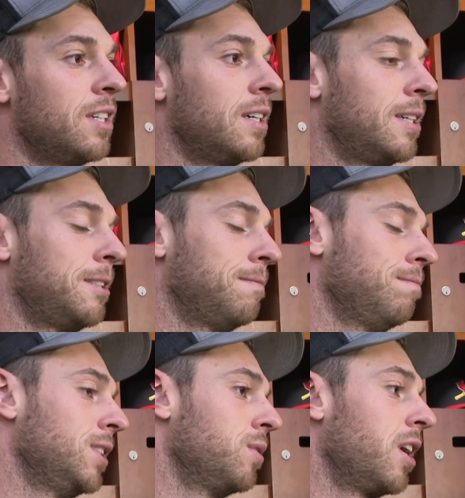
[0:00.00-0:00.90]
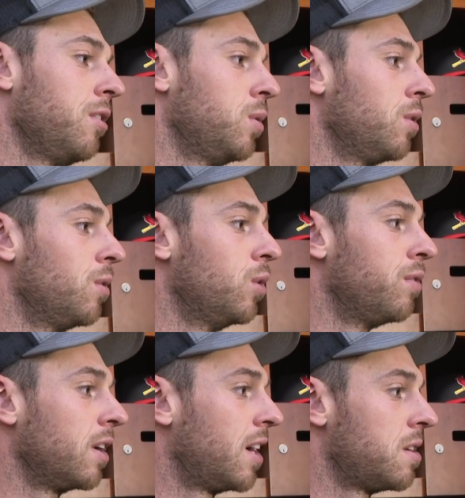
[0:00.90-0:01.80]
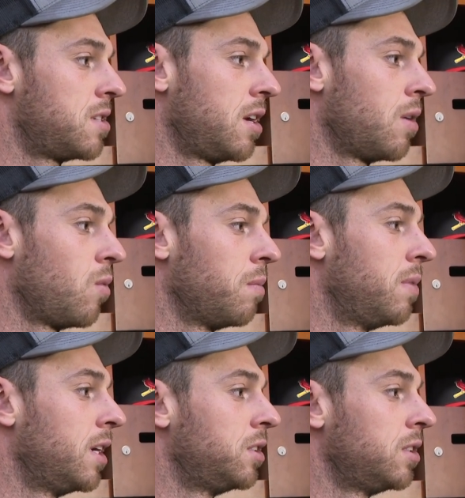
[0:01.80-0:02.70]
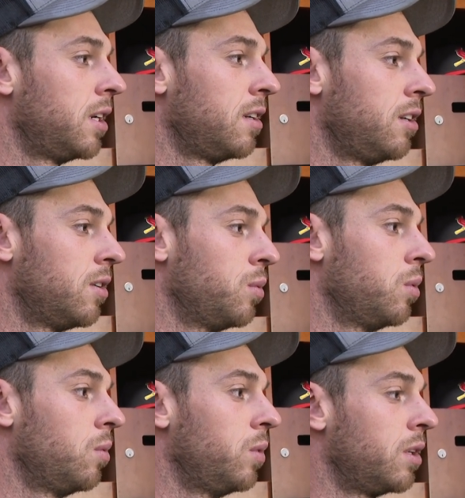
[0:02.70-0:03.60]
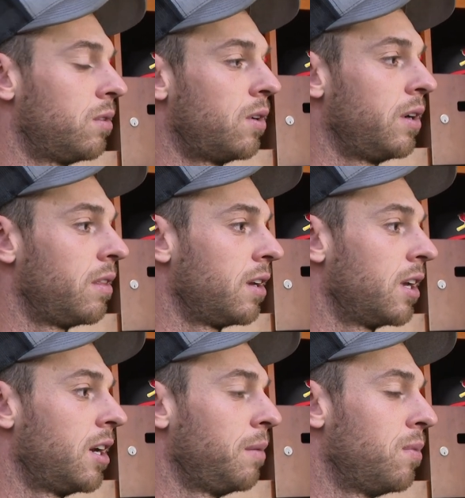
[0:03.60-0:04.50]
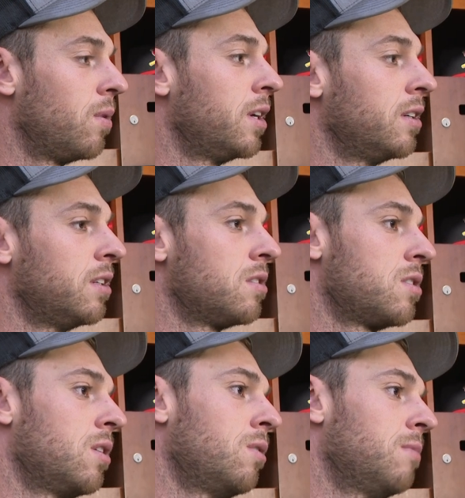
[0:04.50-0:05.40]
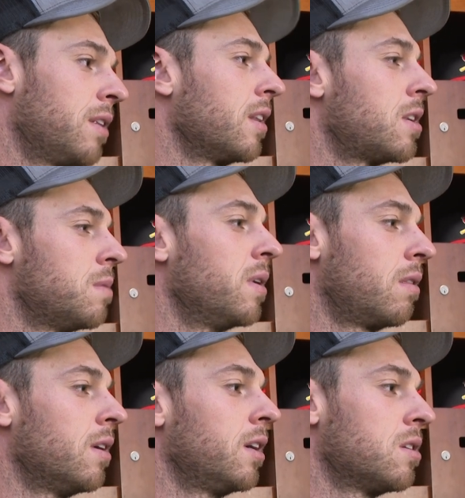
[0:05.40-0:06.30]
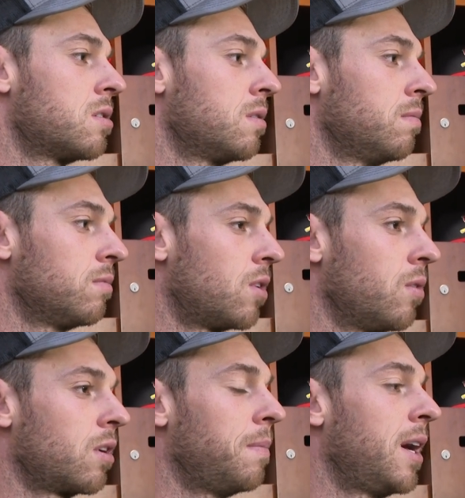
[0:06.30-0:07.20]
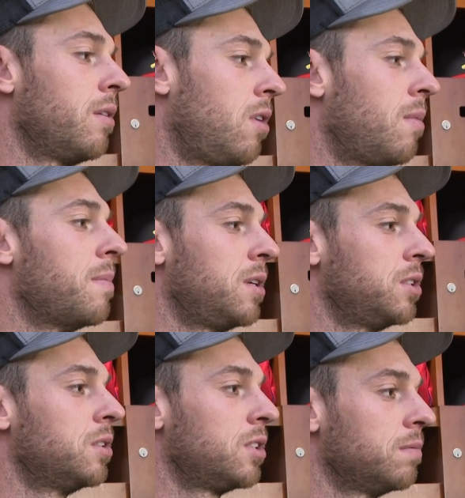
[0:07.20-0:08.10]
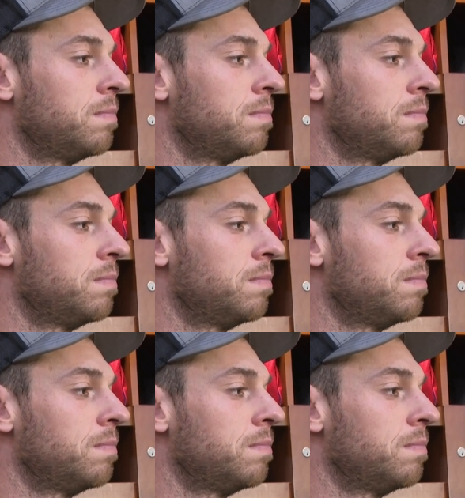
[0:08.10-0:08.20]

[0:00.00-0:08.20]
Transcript: um, you know, get into a groove and kind of sit on one pitch. It, you know, we can throw anything at any point, and so I think that's a big thing is throwing command of all my pitches.